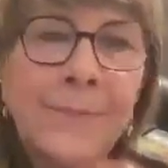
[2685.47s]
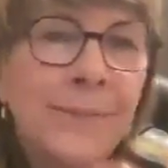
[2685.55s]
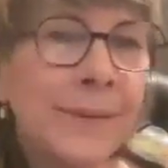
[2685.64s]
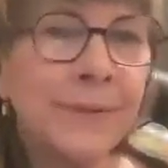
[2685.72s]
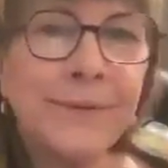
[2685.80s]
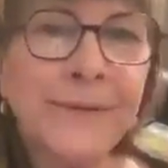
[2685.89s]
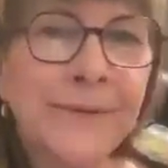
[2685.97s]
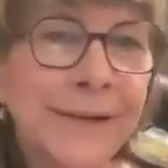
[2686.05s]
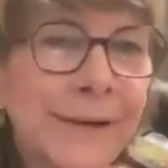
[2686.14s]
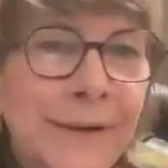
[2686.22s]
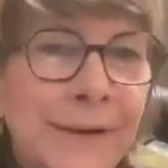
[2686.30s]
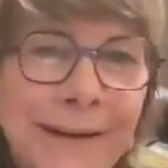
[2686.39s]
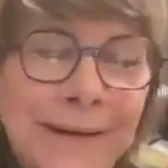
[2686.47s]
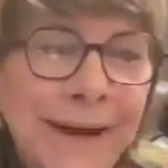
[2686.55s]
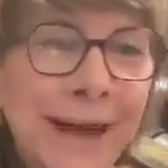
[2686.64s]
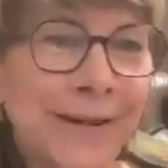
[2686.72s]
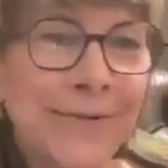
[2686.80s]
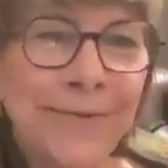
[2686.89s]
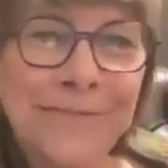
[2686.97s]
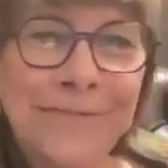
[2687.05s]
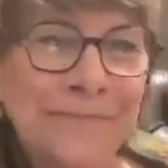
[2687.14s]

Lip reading: People are doing kind of